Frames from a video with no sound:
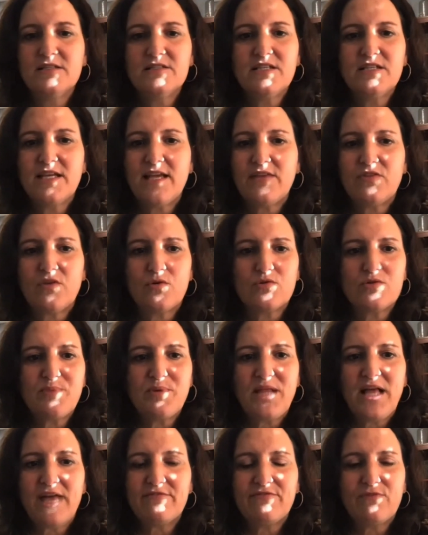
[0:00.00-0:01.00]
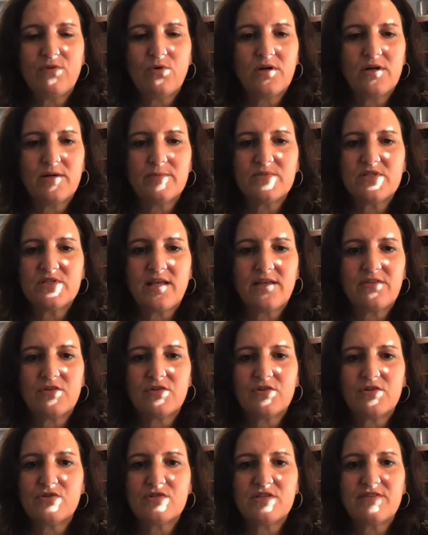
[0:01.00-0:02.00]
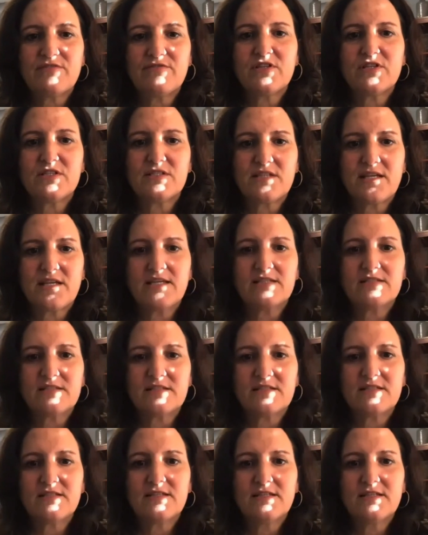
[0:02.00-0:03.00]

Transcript: to get those platforms that they're using for these kids.